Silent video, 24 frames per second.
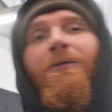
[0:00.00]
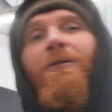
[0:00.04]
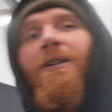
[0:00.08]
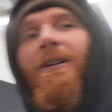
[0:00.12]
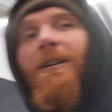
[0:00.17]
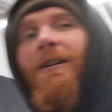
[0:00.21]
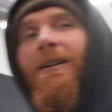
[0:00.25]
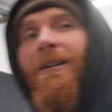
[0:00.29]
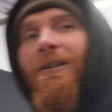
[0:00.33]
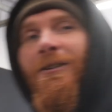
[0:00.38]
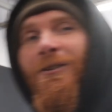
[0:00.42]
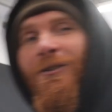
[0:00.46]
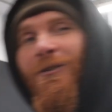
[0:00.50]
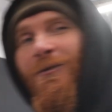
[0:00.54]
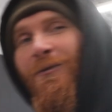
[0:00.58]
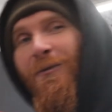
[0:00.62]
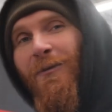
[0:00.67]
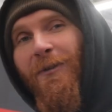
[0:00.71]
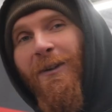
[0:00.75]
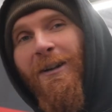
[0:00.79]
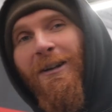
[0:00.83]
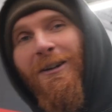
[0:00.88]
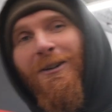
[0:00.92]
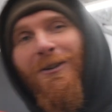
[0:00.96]
think I should
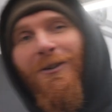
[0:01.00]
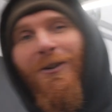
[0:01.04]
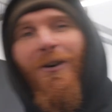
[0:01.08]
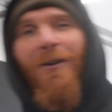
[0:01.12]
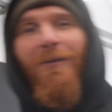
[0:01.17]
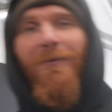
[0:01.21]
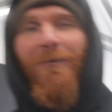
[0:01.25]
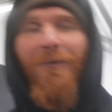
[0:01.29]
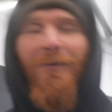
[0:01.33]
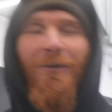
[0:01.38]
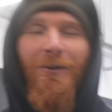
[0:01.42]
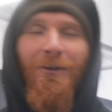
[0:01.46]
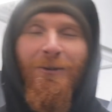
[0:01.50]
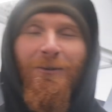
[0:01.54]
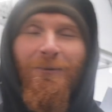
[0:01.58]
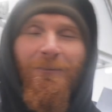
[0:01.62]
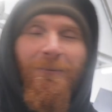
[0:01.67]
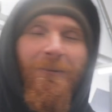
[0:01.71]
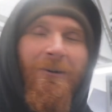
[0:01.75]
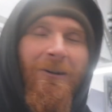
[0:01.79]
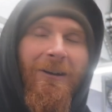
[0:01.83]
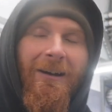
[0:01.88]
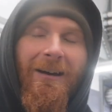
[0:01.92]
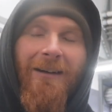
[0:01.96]
finish off first,
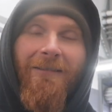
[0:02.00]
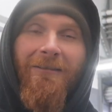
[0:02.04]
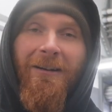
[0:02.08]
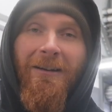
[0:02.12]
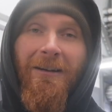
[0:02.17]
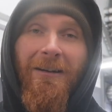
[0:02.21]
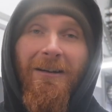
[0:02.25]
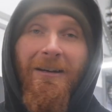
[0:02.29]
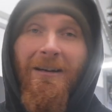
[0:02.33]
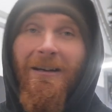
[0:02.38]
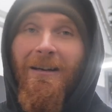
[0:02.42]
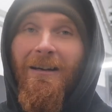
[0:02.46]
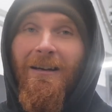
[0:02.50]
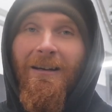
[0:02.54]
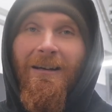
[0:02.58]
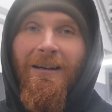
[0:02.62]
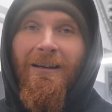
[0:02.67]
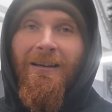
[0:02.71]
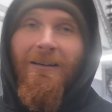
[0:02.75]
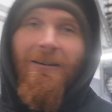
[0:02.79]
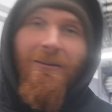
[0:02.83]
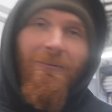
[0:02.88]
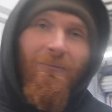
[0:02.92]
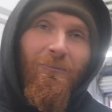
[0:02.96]
whatever.
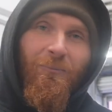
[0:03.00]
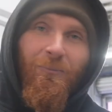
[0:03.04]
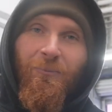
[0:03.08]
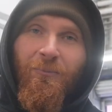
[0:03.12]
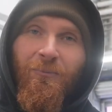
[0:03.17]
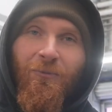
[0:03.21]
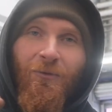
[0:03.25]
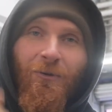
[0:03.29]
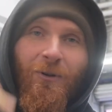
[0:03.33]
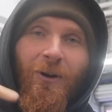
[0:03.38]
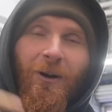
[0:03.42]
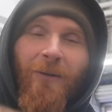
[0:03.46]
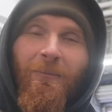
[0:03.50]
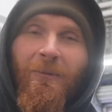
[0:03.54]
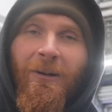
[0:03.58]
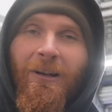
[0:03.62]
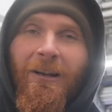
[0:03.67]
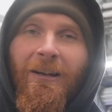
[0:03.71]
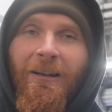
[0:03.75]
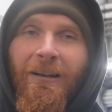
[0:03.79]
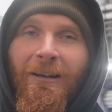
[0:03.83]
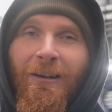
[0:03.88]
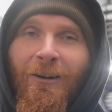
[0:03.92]
Drop it in the